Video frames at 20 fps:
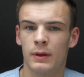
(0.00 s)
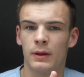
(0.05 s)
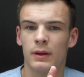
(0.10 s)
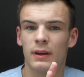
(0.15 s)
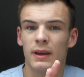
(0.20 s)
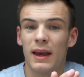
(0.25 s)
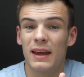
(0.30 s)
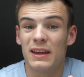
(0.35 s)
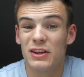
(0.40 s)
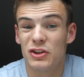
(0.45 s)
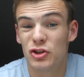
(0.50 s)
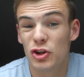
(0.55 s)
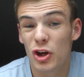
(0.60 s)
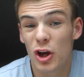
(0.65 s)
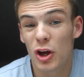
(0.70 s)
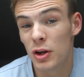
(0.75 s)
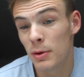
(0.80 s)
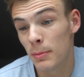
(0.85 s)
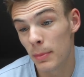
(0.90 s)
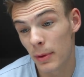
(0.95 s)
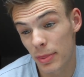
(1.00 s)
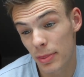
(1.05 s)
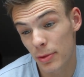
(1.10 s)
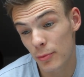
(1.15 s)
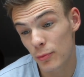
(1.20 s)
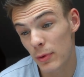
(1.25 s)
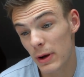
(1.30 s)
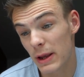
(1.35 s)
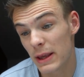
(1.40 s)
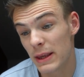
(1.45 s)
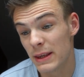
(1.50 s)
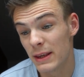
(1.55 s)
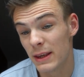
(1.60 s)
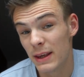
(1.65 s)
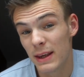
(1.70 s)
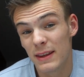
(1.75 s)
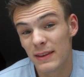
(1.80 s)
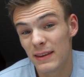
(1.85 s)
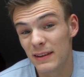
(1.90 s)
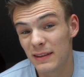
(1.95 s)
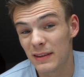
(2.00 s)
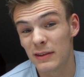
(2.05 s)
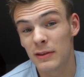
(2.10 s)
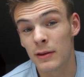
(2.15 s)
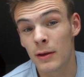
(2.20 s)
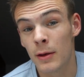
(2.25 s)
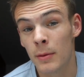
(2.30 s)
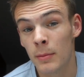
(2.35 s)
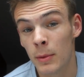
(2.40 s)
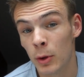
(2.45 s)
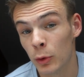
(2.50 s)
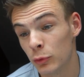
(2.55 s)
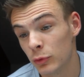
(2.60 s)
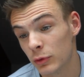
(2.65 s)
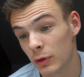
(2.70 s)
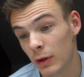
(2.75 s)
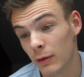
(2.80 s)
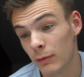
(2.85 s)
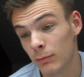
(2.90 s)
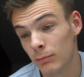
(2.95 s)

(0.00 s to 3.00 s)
Okay, shirt number 3. This is the most